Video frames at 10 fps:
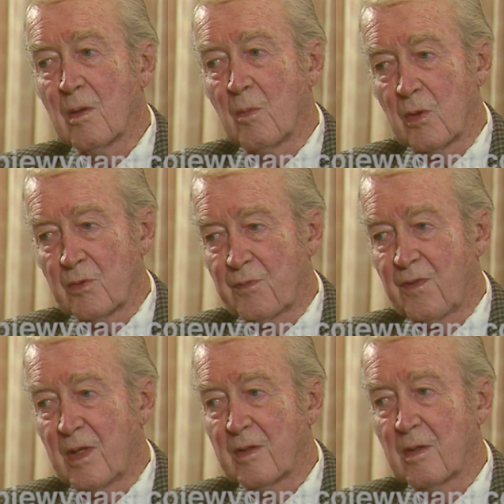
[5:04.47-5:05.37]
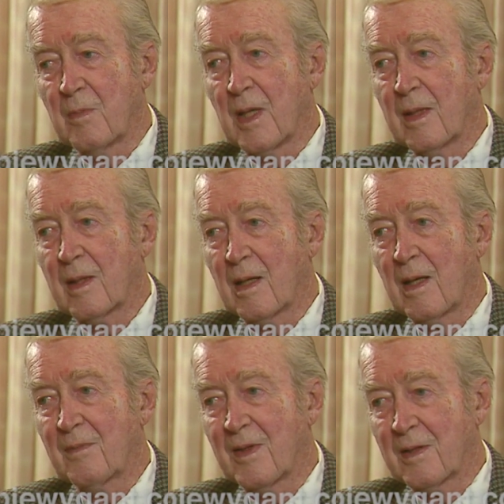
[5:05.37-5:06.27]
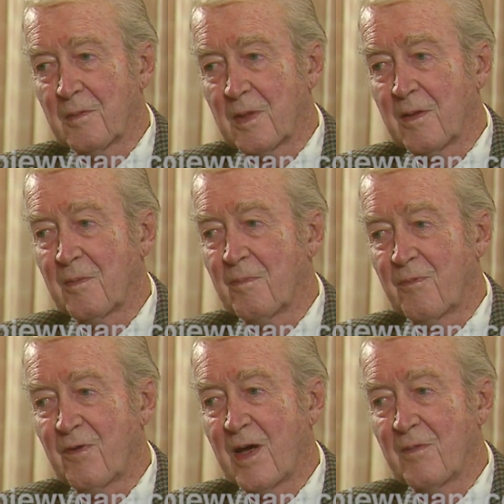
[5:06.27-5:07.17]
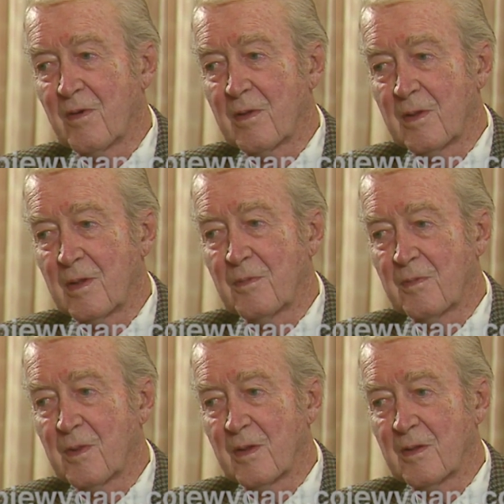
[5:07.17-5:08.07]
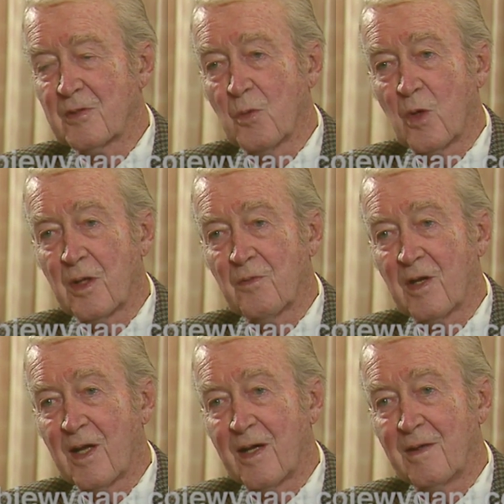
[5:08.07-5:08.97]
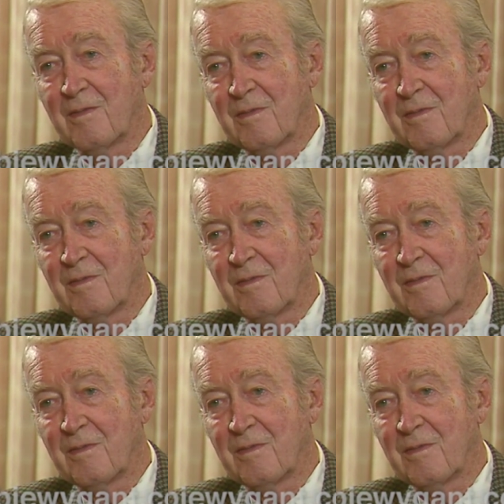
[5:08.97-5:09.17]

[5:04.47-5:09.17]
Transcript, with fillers: the most fun to make, and I think the favorite, is It's a Wonderful Life.